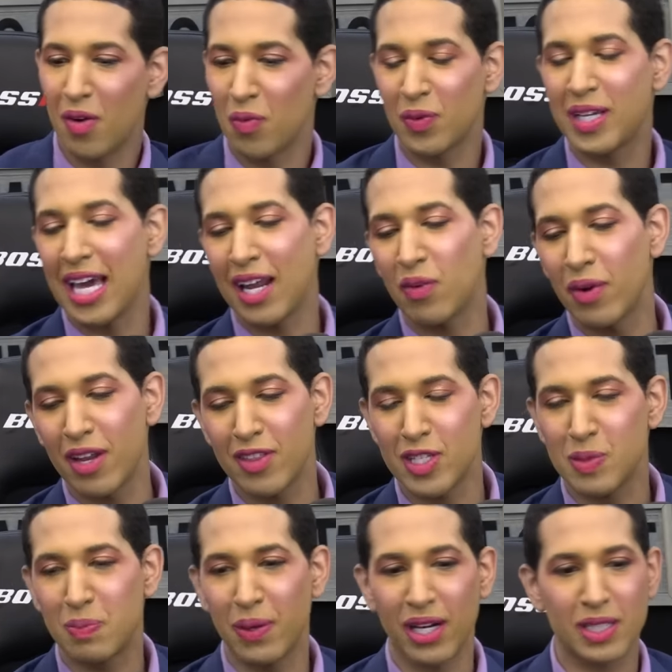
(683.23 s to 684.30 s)
getting one of these
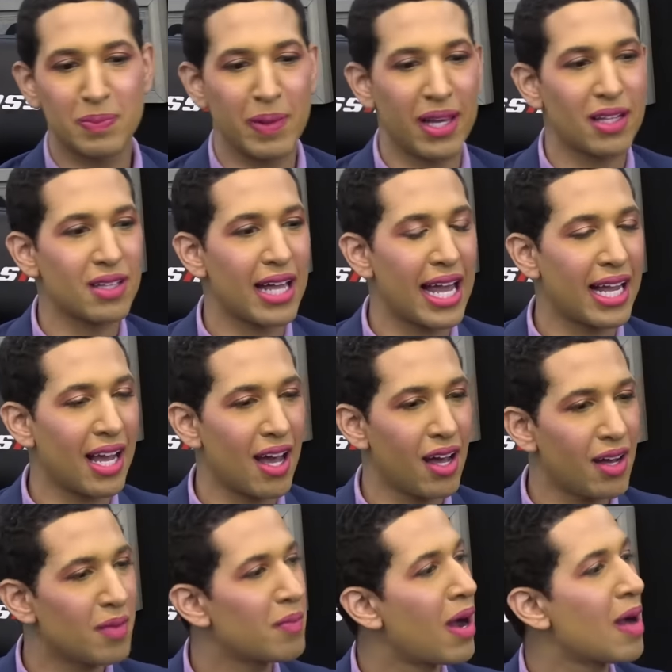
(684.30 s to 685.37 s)
books, being like,
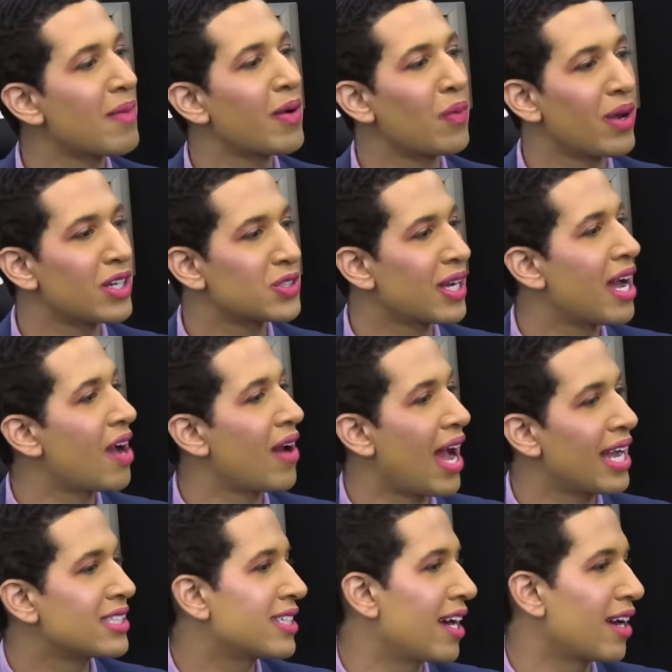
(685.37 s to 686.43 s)
"Oh, mom, I want to try out
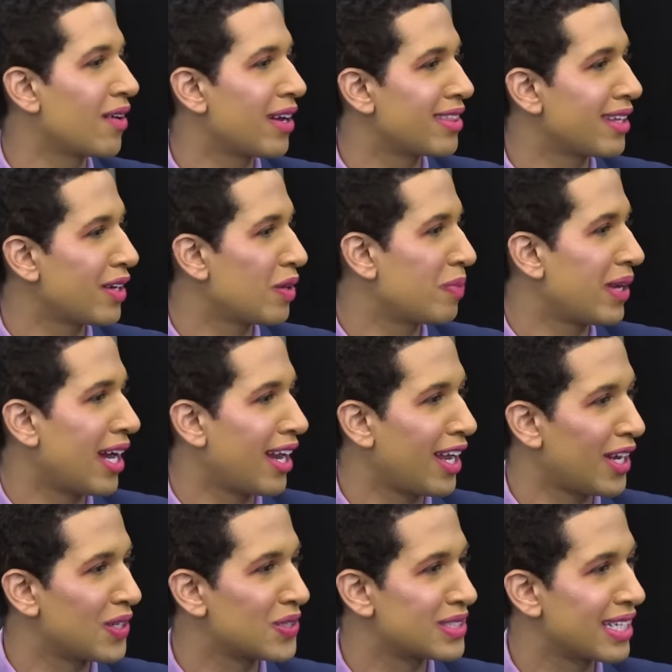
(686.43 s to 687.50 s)
eyeshadow. I think it'd be kind of
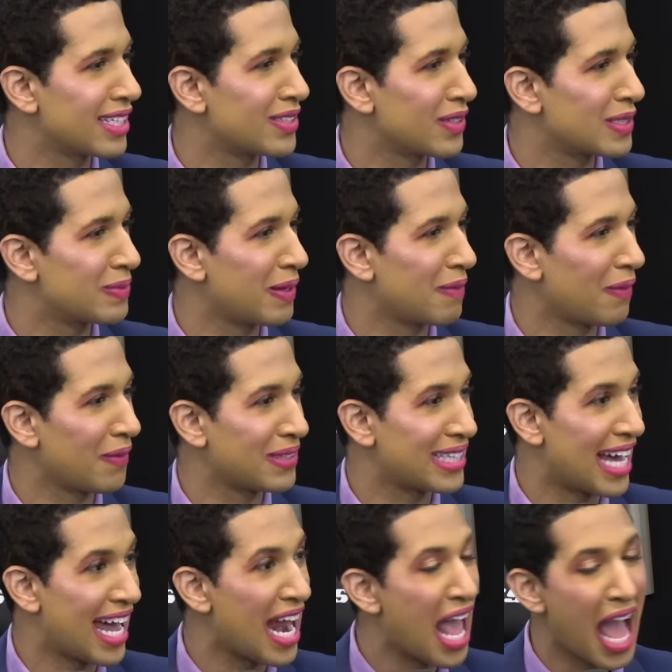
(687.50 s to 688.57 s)
interesting to experiment with
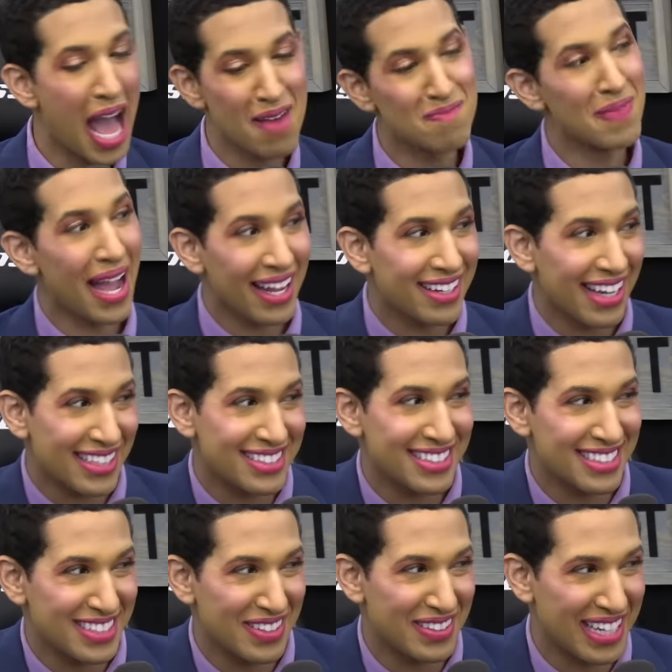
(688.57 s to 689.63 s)
that." My guess
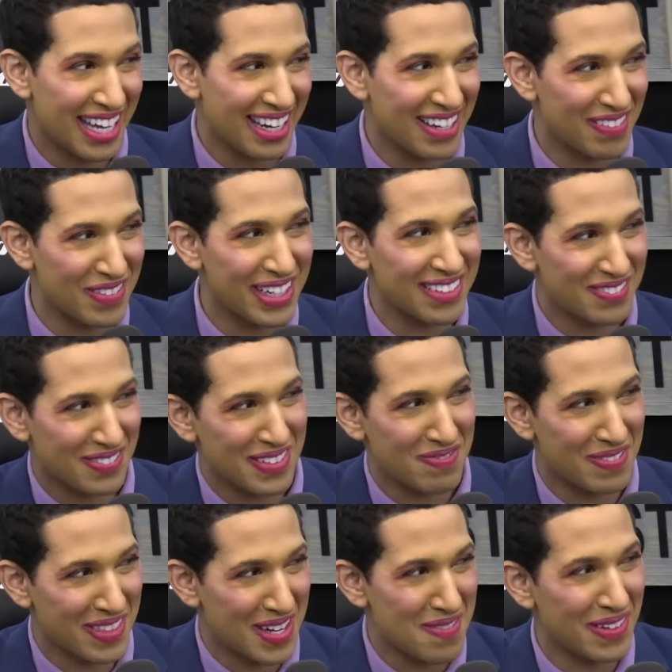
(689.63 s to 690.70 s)
is you'd get would
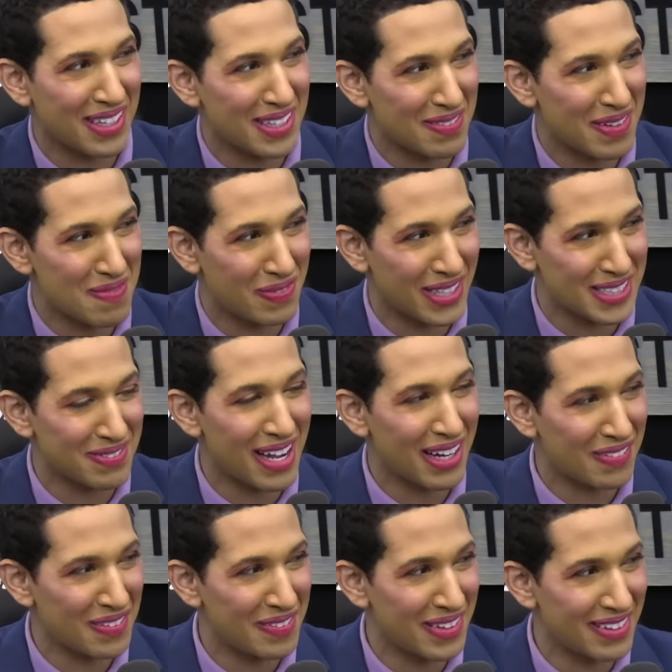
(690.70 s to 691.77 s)
would there be a little bit of pushback
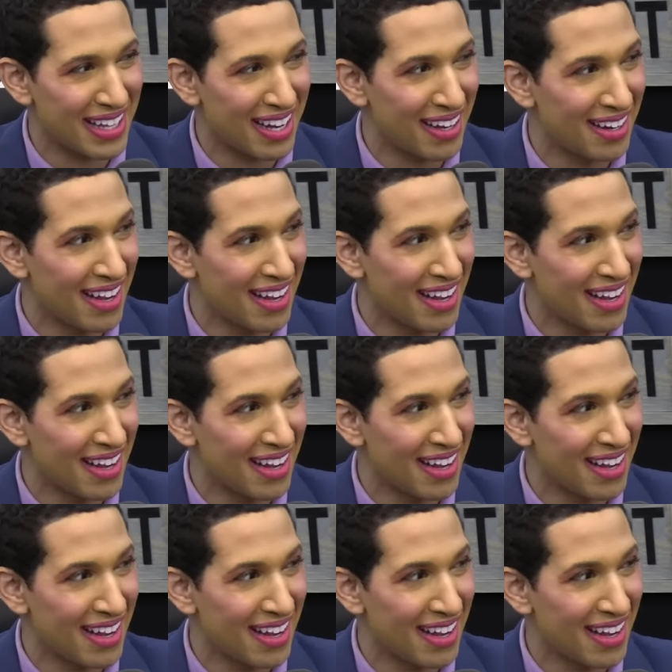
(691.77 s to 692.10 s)
from you there?